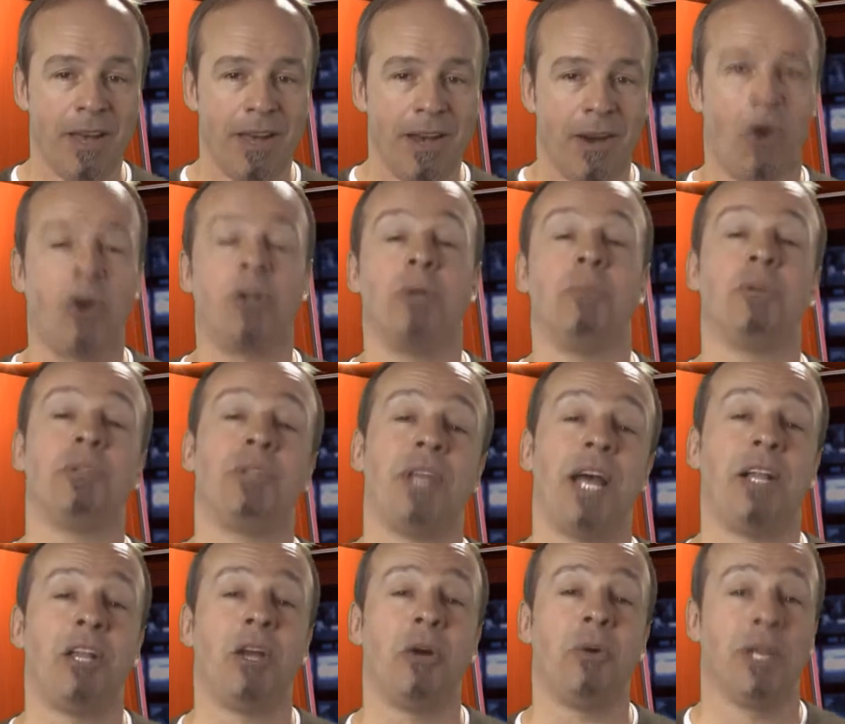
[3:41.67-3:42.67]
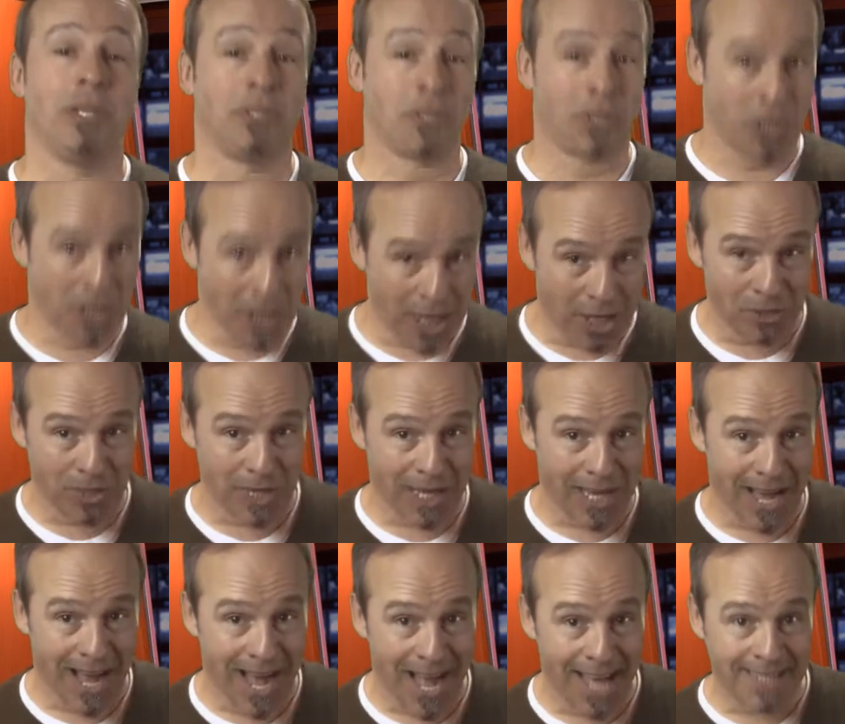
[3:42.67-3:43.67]
Automodello is
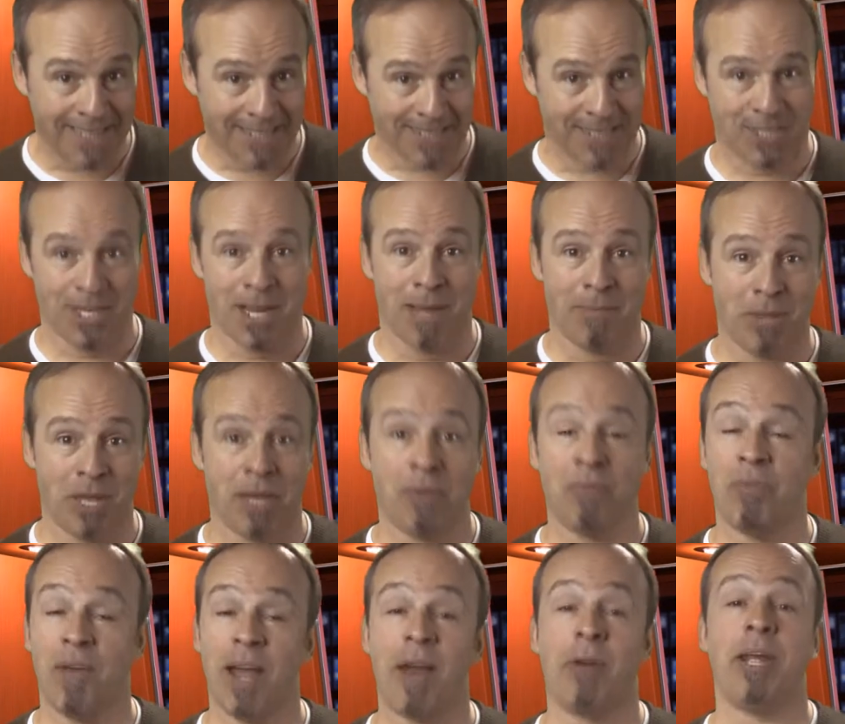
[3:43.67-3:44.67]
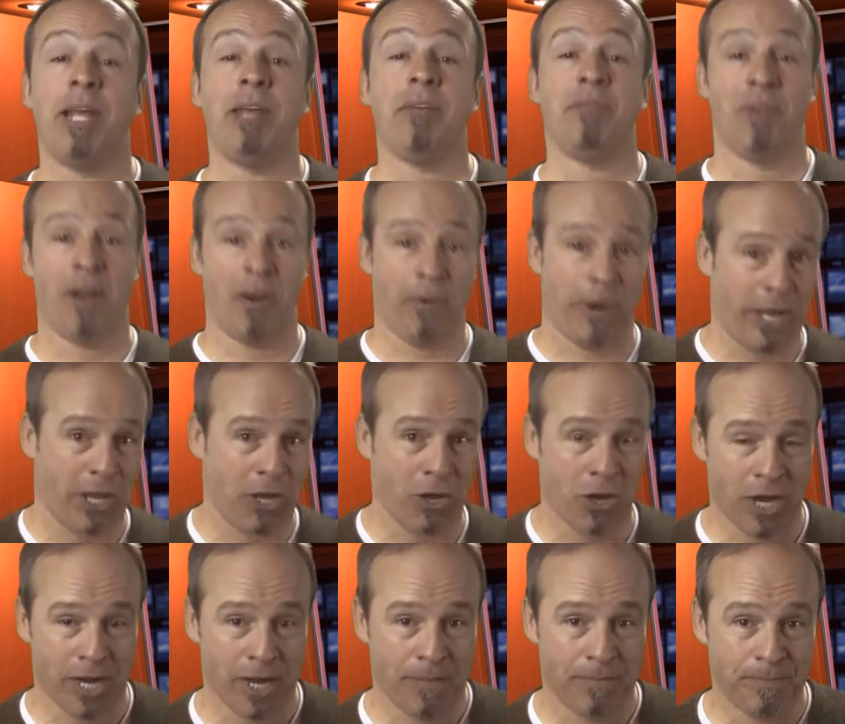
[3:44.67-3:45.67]
clearly onto something very, very
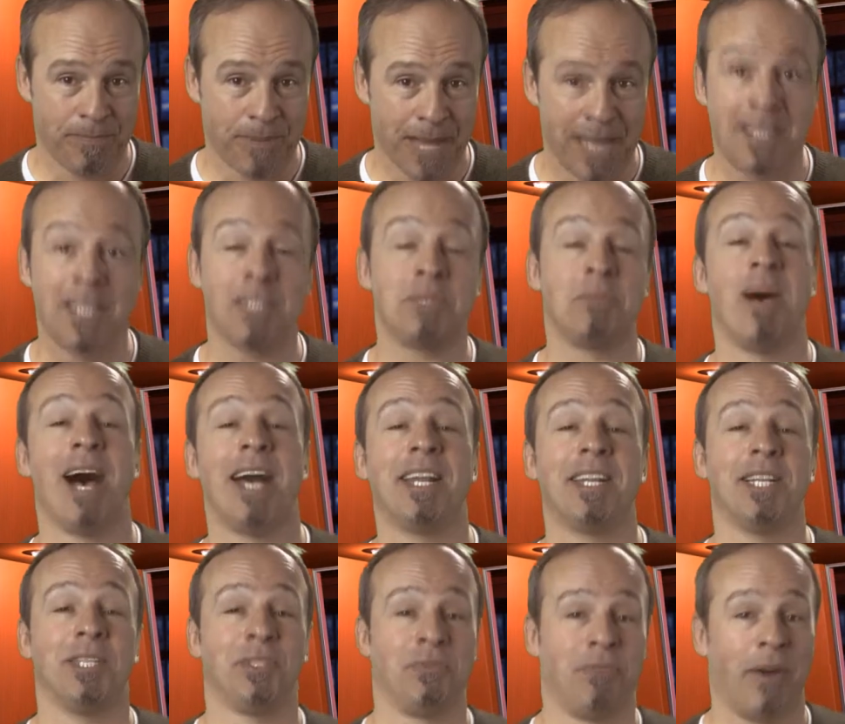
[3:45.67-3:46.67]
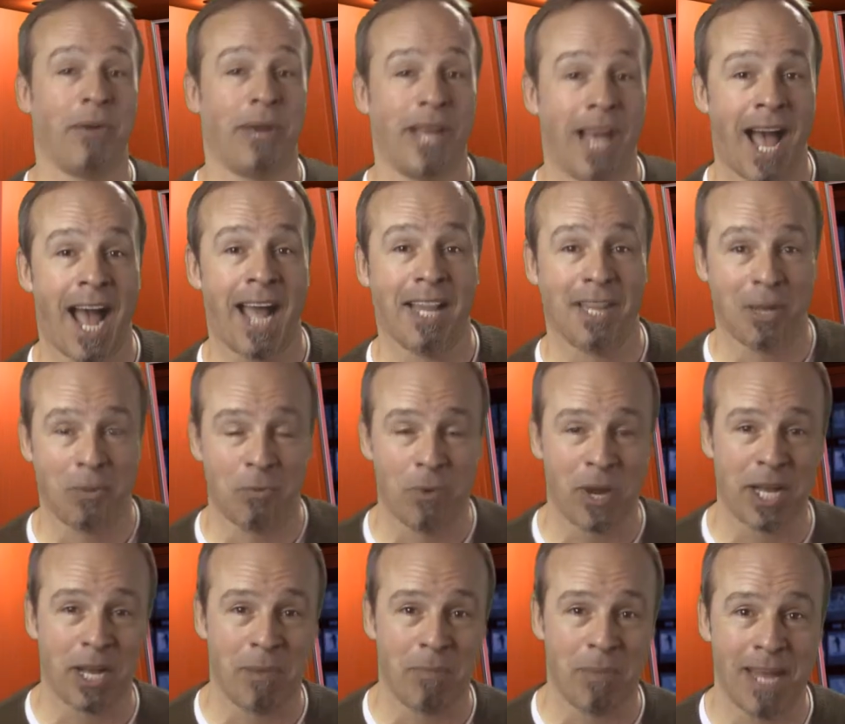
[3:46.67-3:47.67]
good, and this model is very highly
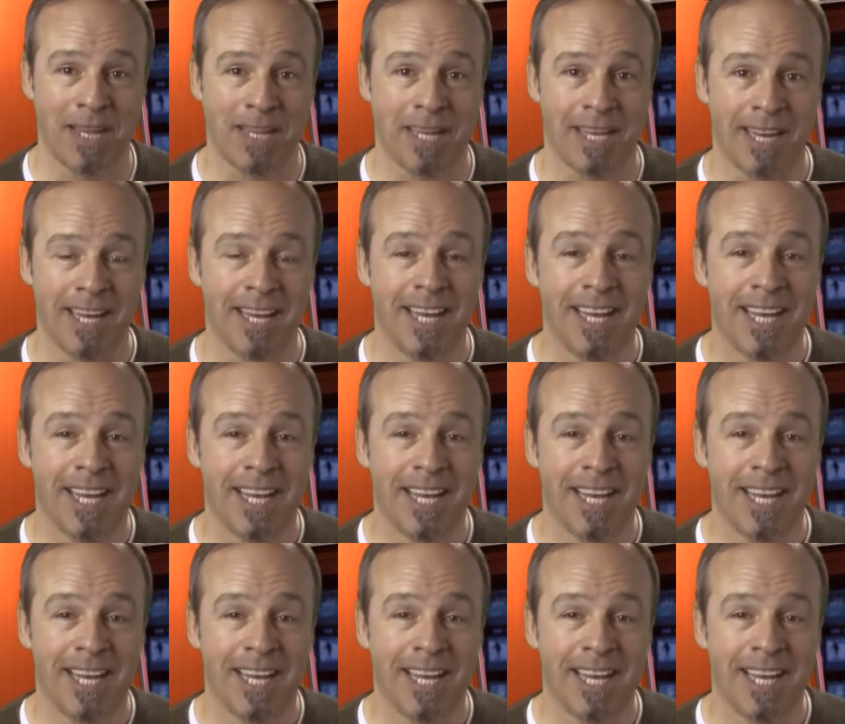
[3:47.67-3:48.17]
recommended.